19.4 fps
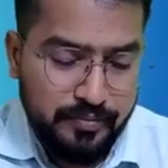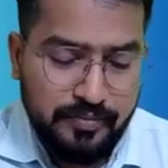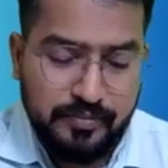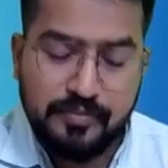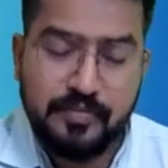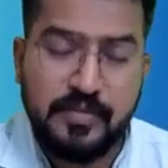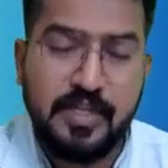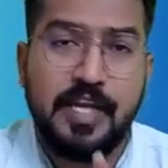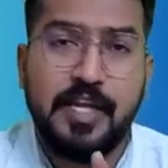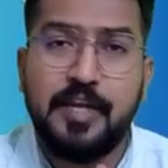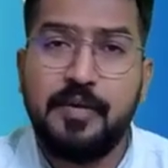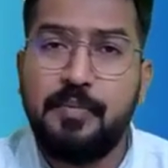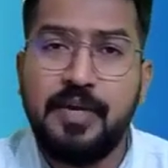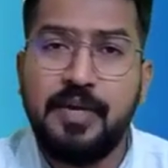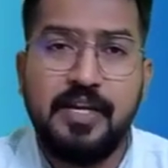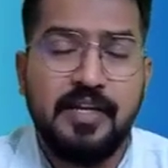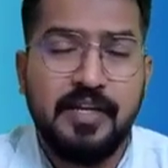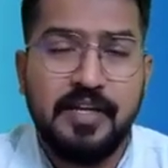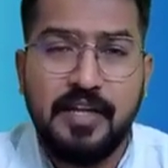I
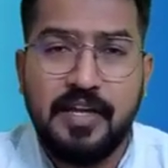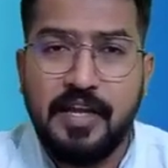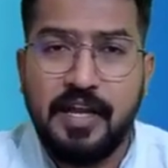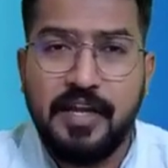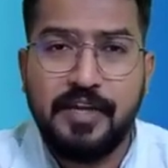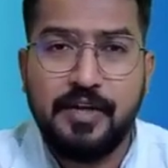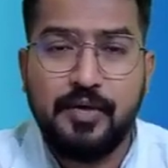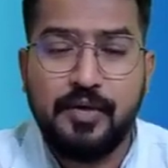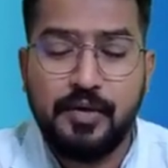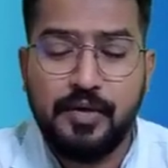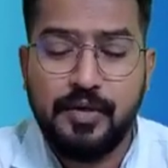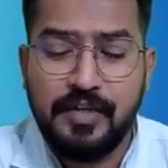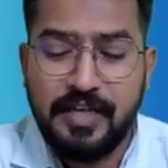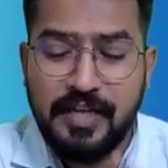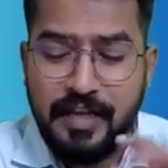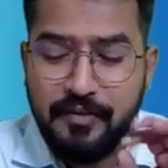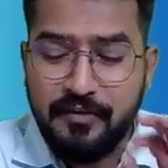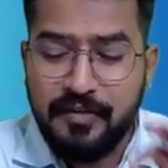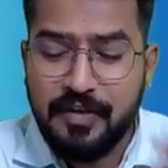repeat, I
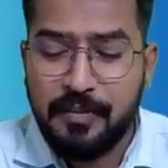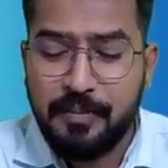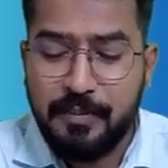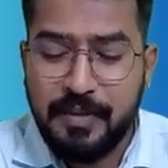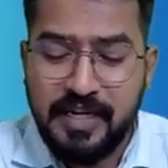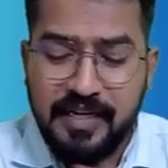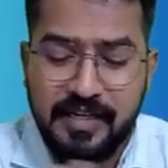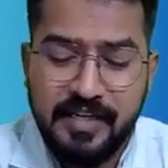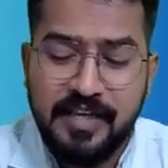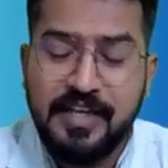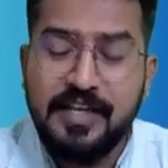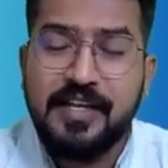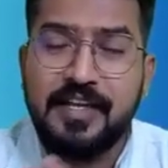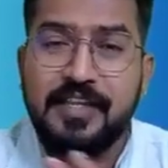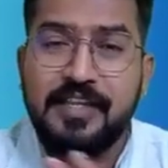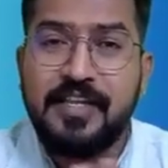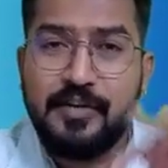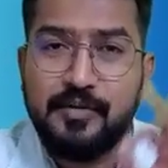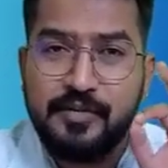never meant
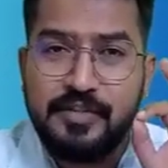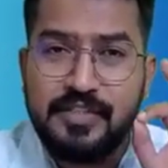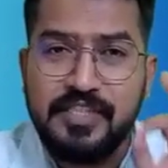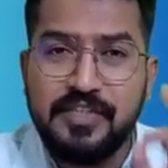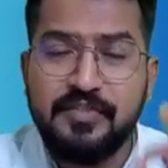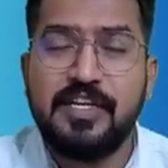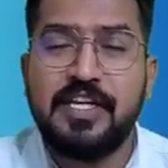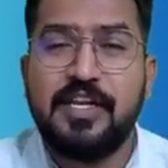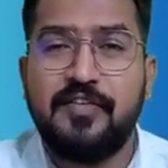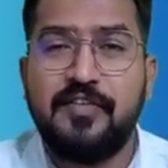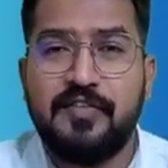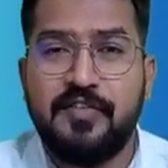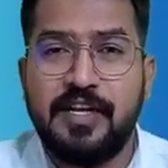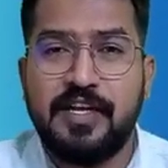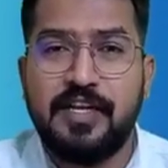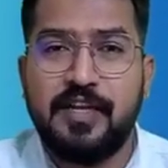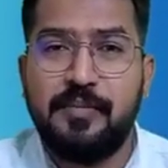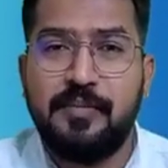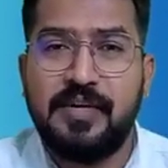that question will
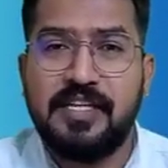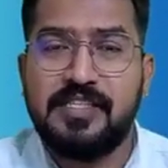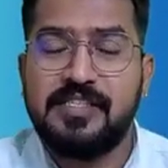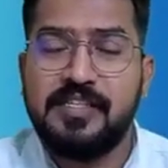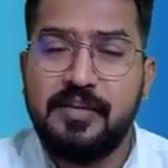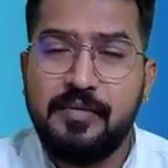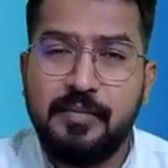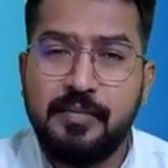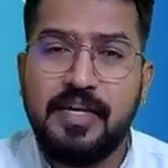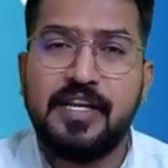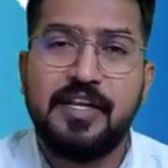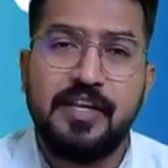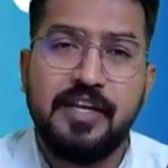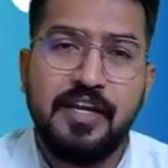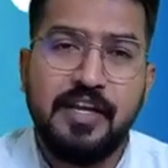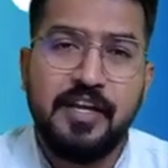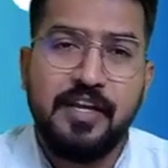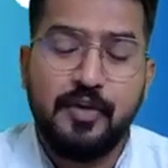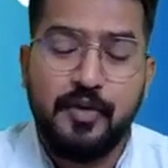definitely be tested, but
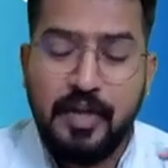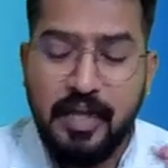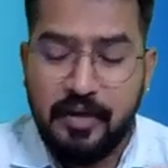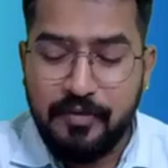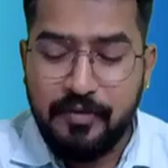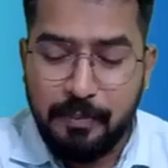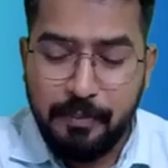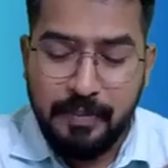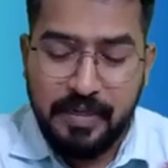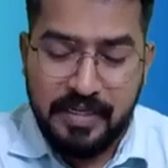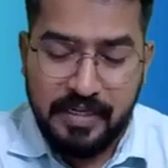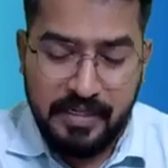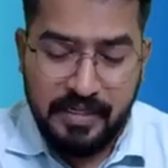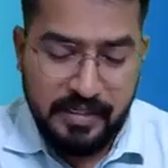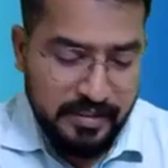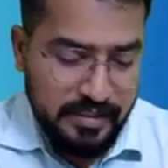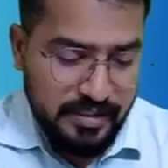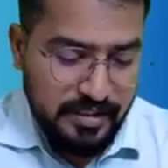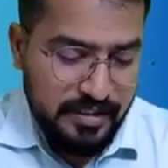you will have a better
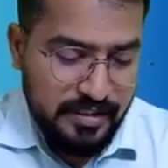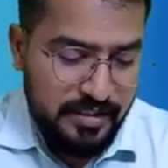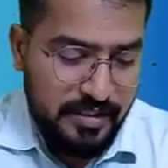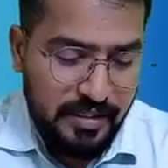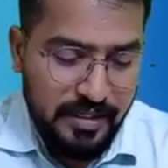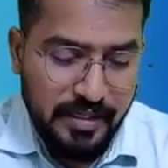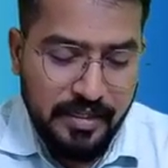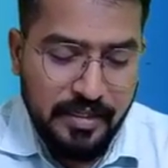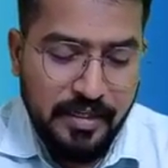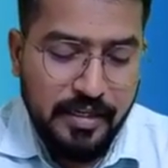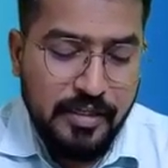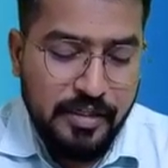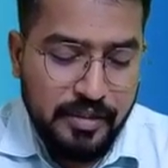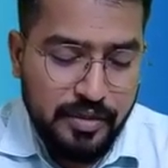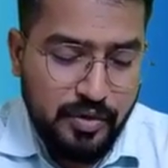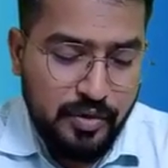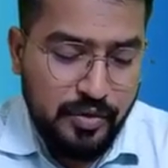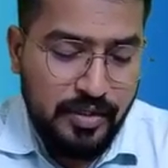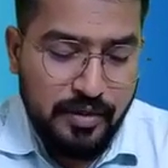edge, right?
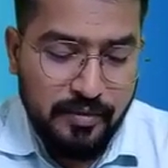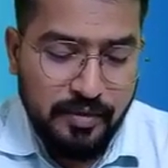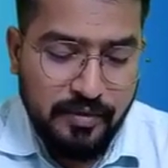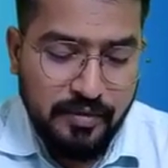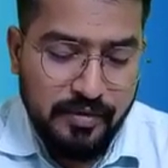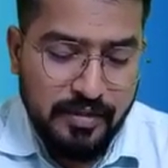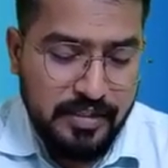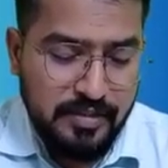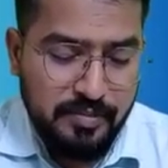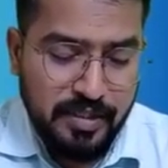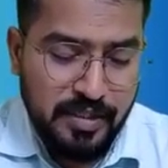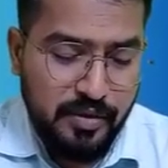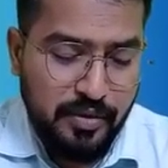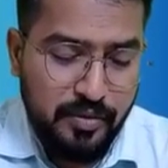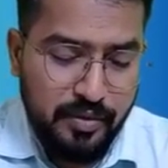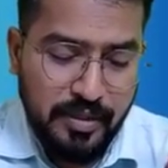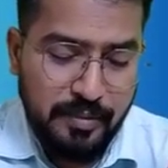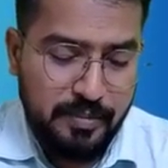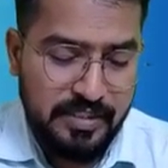So that way, with respect to
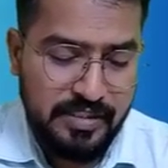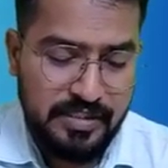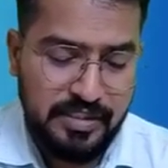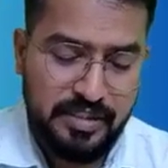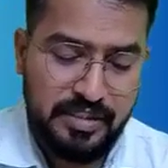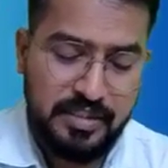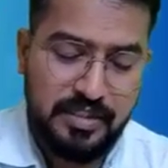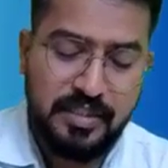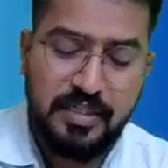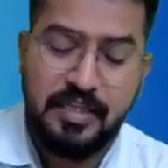depreciation.